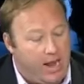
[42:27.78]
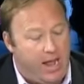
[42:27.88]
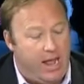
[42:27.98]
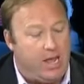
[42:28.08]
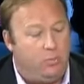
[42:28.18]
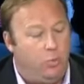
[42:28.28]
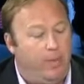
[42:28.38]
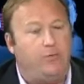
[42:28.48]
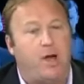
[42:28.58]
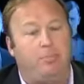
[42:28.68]
And when
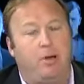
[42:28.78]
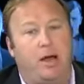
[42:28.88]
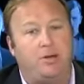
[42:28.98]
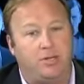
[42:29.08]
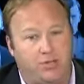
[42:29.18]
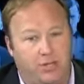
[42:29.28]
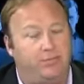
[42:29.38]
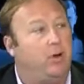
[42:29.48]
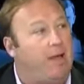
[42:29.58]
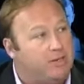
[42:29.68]
they try to put out
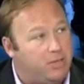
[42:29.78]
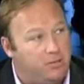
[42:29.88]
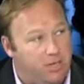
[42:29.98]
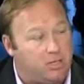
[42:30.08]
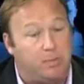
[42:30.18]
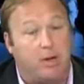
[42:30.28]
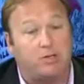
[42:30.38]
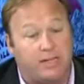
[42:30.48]
disinfo, that's going to be exposed.